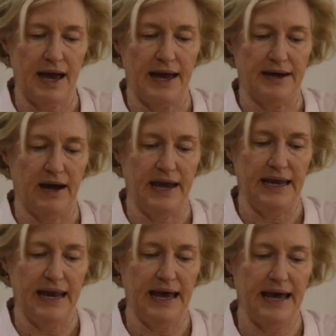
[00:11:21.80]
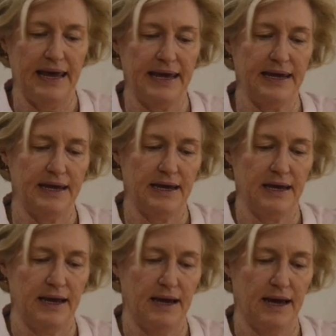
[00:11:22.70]
and I lay,
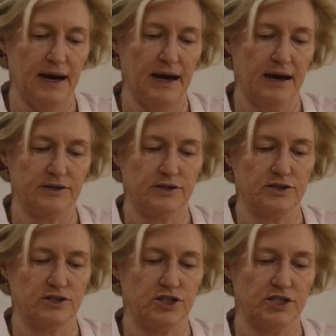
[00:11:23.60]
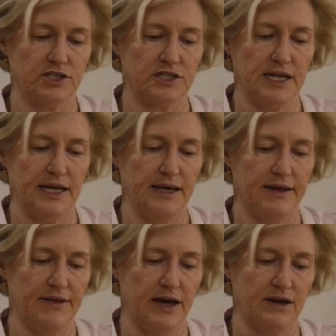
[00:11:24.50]
just tear
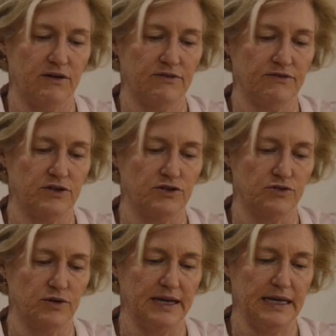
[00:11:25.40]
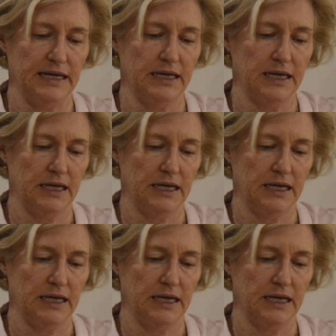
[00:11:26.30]
that off the doily